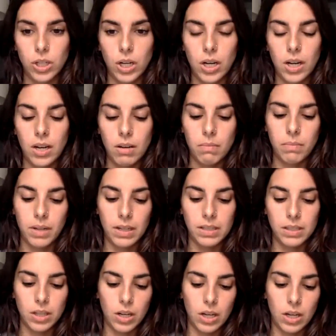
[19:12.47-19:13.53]
it, but it's
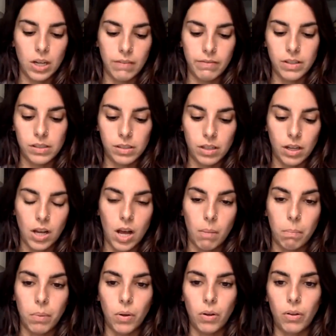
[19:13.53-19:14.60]
going to give us a
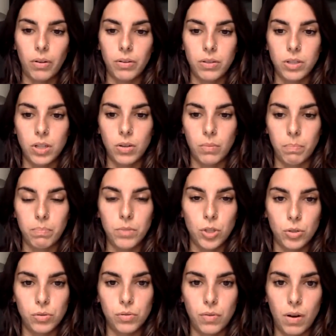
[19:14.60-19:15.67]
couple to
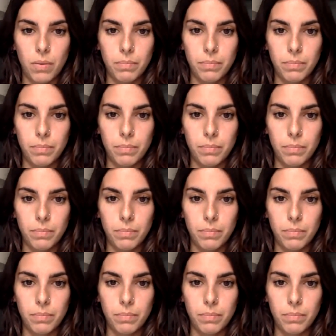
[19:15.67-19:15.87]
choose from.